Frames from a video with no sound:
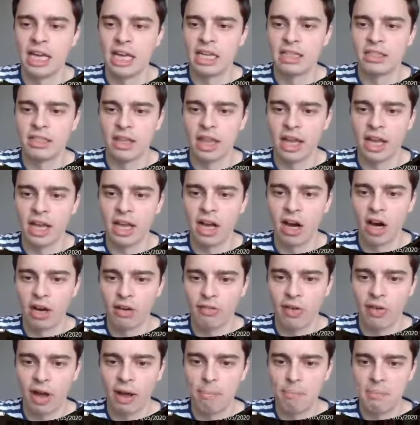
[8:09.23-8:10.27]
is that they kind
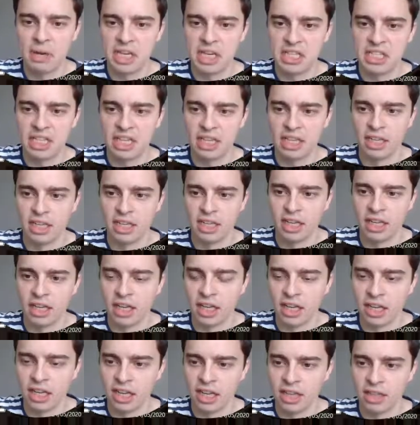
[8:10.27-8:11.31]
of are mixing
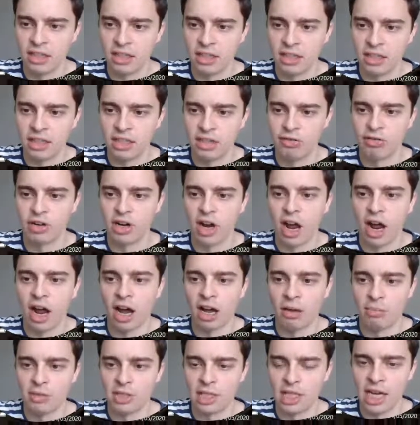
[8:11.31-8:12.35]
different
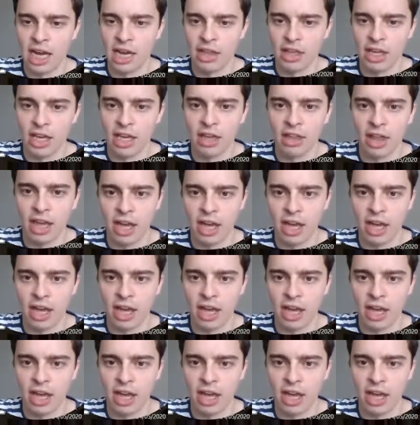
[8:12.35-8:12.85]
Arbs together here.